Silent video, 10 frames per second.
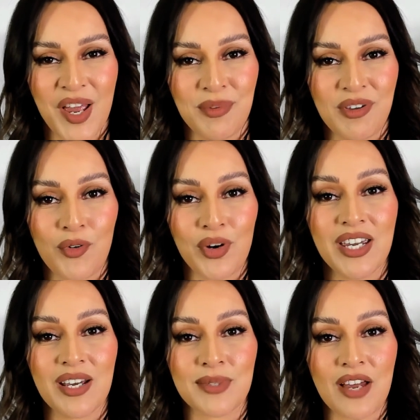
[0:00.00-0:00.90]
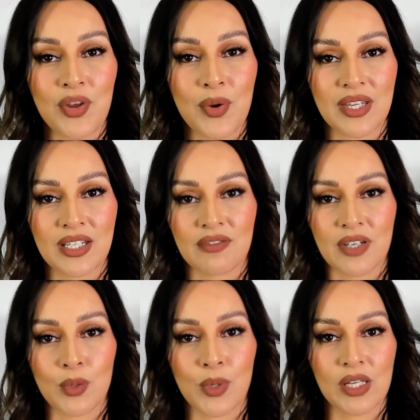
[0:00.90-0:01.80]
Before he comes on, though, I'd like to
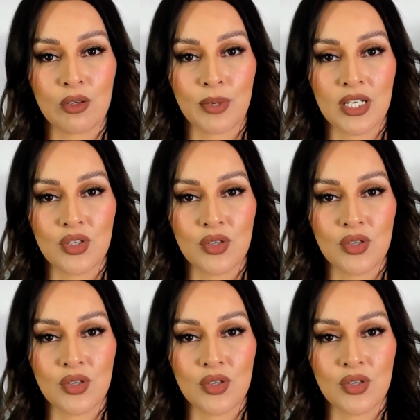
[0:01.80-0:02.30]
very quickly remind